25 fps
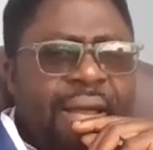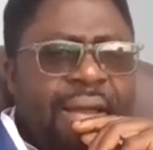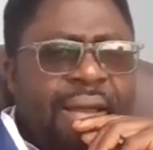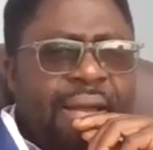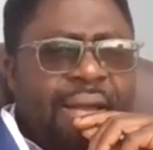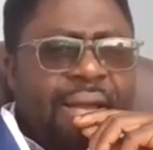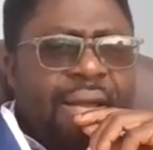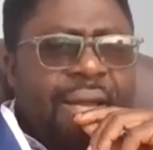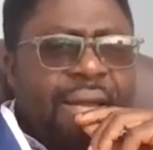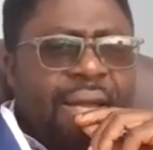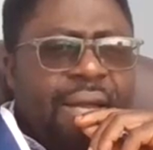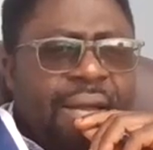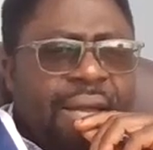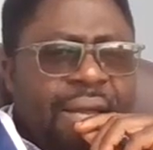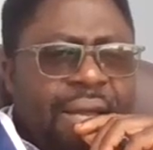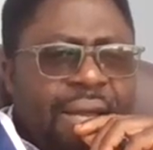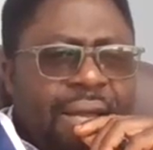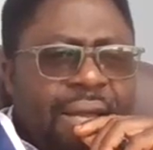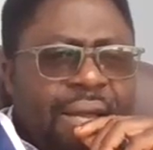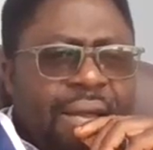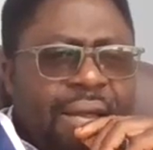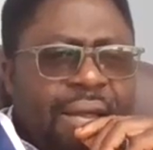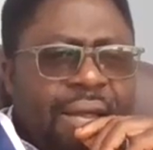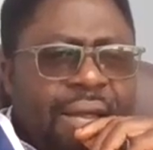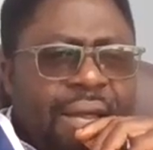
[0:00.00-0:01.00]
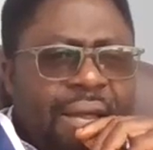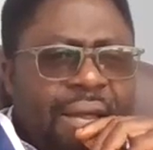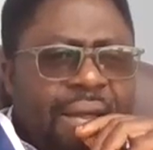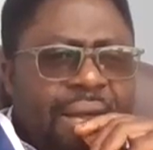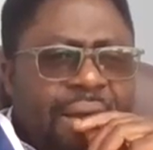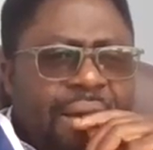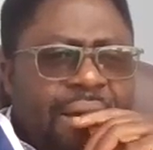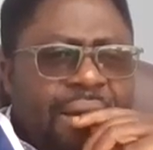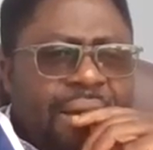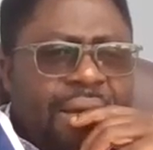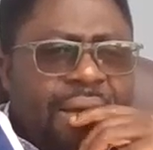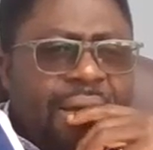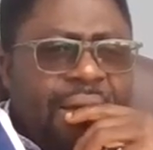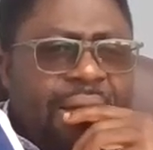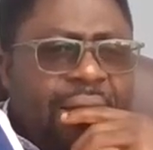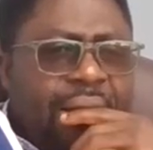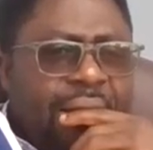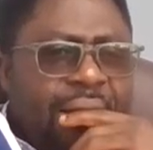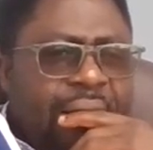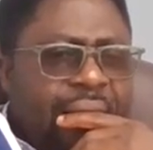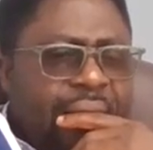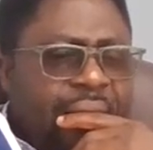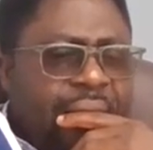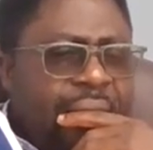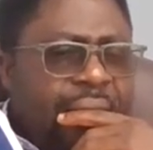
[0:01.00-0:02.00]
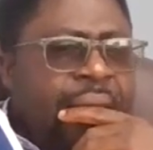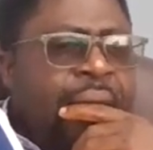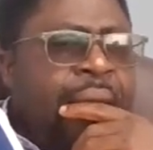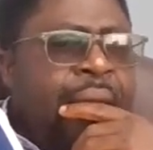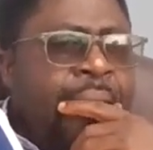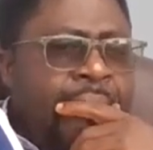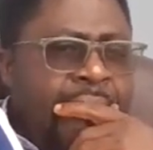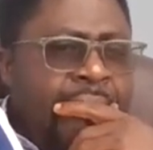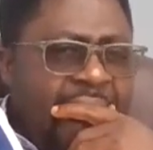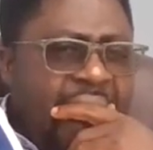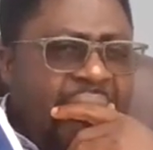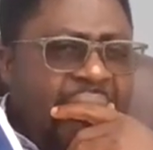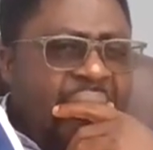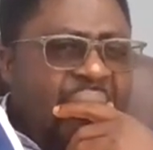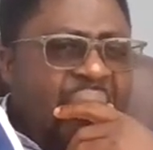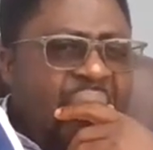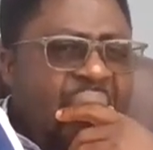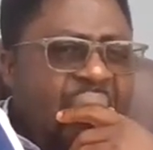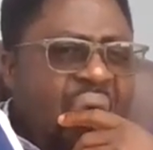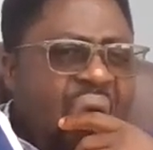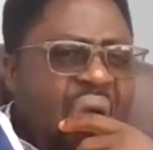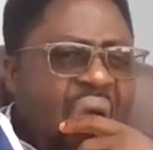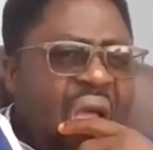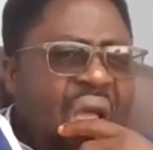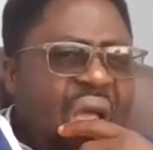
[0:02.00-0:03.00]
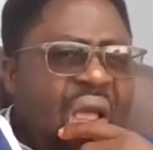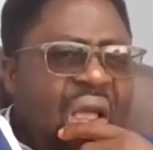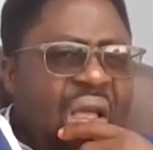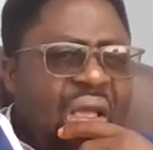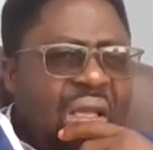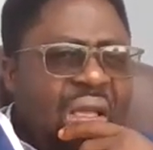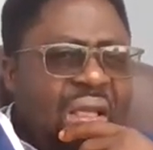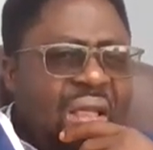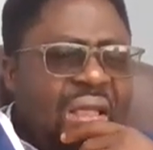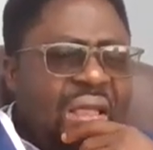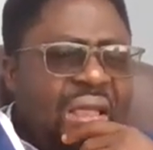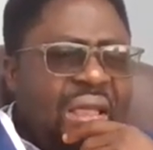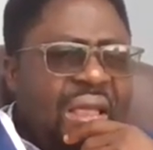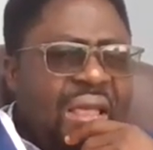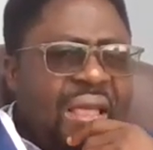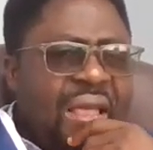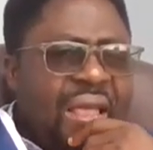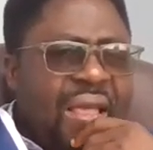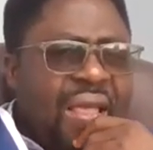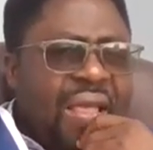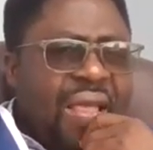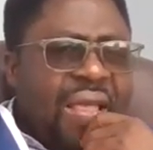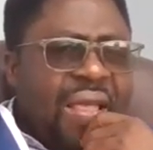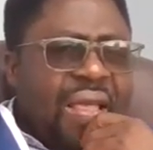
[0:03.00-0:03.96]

But now, at the night, without sun.